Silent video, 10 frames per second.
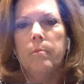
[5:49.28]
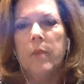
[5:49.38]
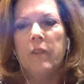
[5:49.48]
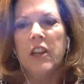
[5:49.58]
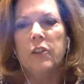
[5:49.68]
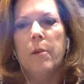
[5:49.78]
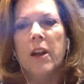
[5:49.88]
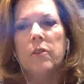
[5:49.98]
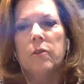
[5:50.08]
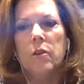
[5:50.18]
advanced
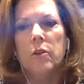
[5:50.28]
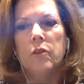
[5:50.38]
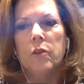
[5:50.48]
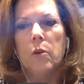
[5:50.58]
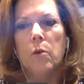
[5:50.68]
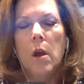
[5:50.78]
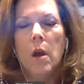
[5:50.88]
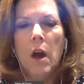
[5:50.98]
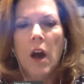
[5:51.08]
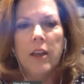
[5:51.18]
practice nurse. So
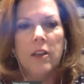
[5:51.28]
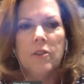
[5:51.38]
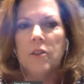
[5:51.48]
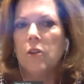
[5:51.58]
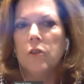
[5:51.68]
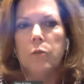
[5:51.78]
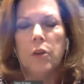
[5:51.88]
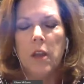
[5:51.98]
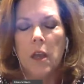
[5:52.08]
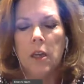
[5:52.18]
I consult
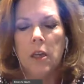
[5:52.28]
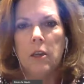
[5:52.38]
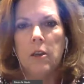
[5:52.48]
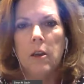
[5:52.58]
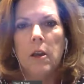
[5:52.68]
with any